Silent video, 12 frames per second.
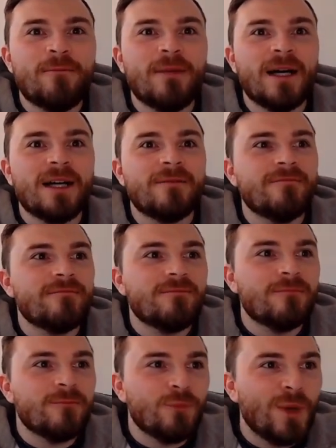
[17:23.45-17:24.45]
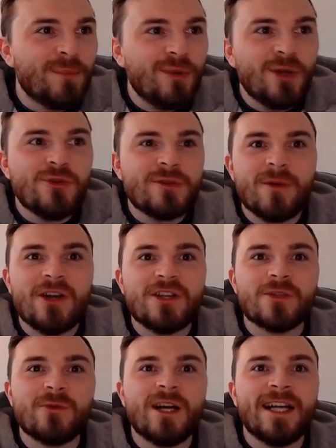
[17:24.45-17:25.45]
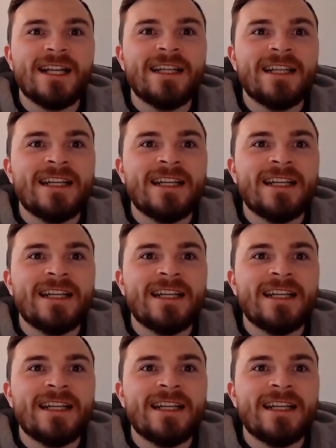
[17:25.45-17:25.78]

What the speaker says: But we blew Spurs away.